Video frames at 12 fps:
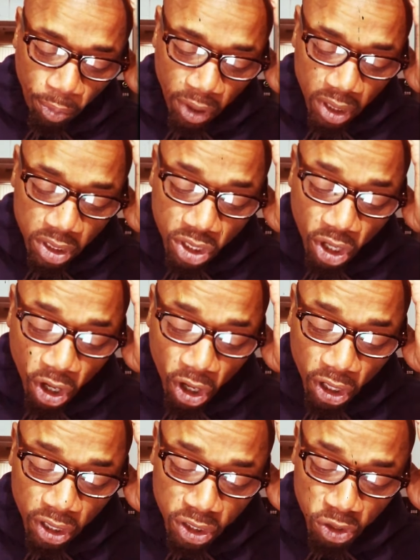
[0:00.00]
been
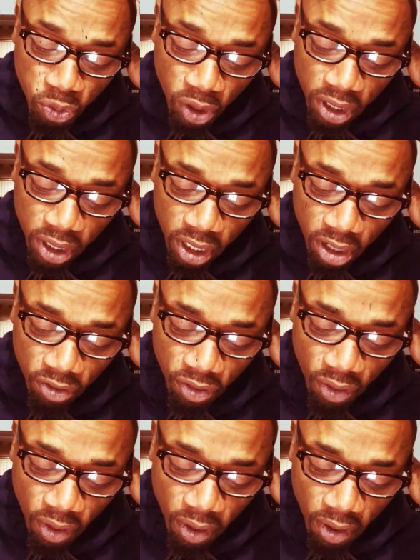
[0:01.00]
talking to one
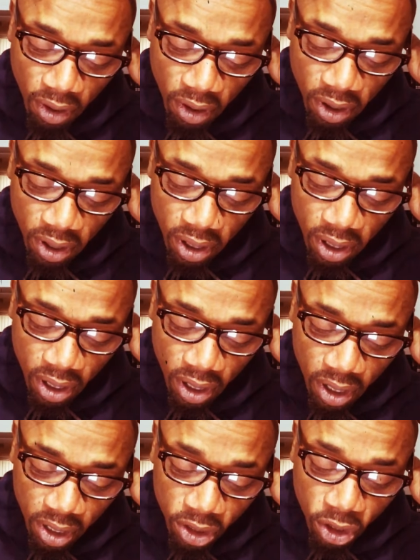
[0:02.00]
another.
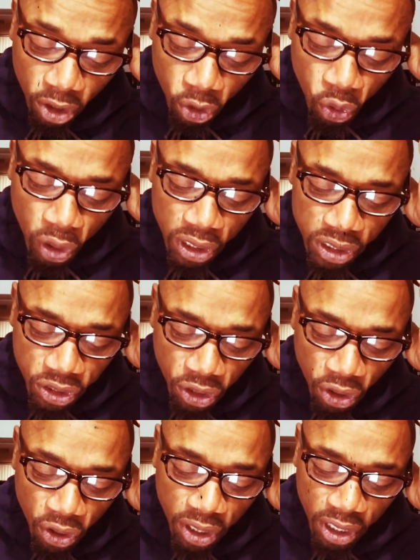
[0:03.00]
The Lord has
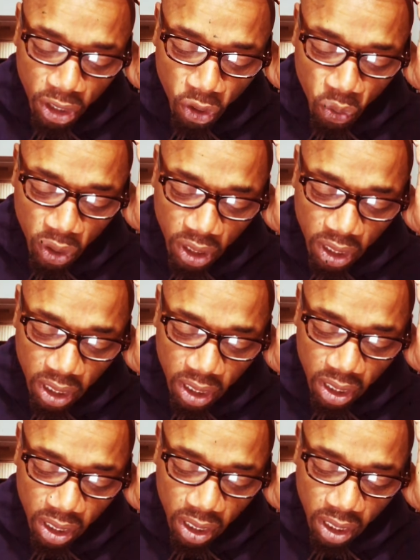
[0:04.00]
heard and noted it,
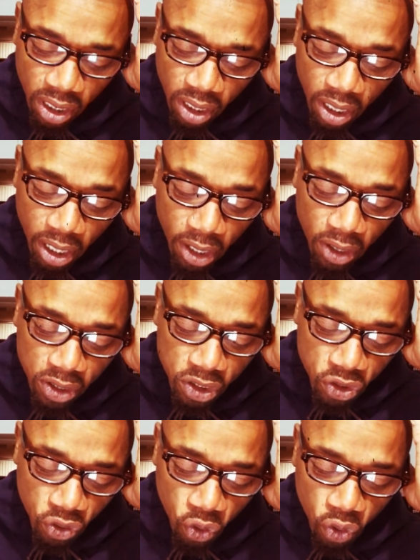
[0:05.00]
and the
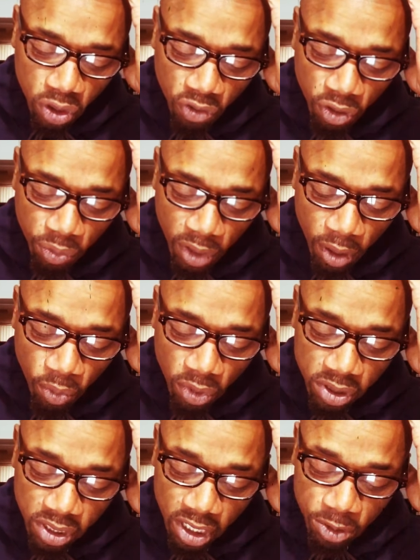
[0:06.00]
scroll of
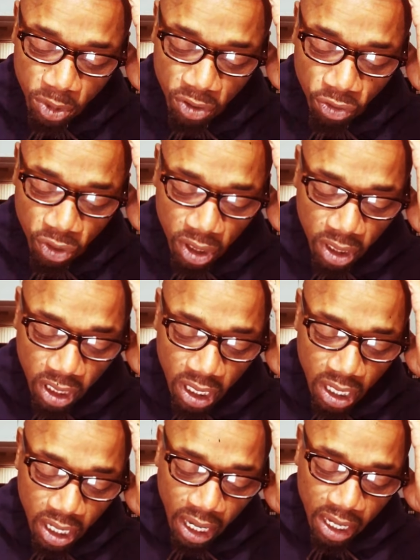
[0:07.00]
remembrance has been written
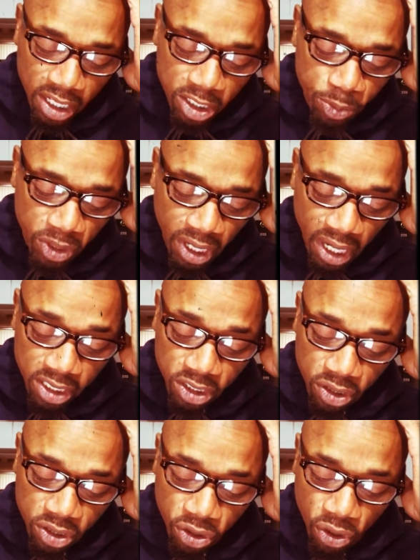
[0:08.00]
at his
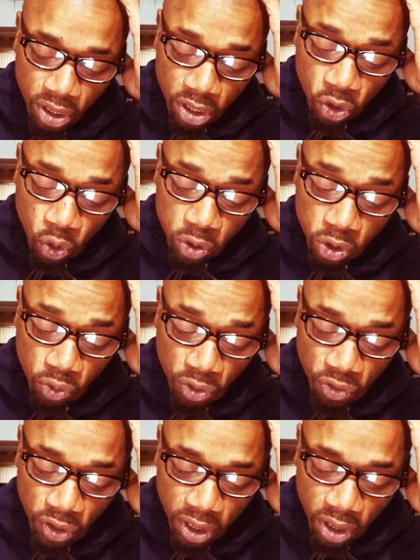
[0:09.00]
behest concerning those who
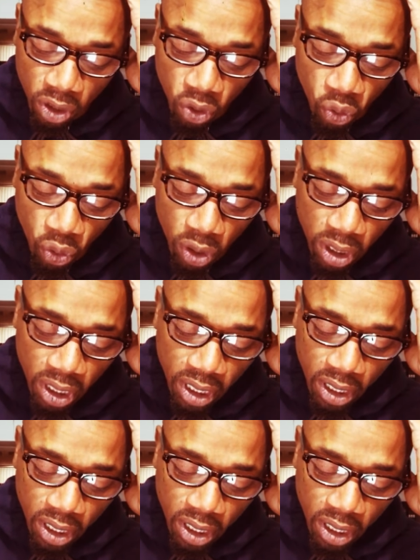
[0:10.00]
revere the Lord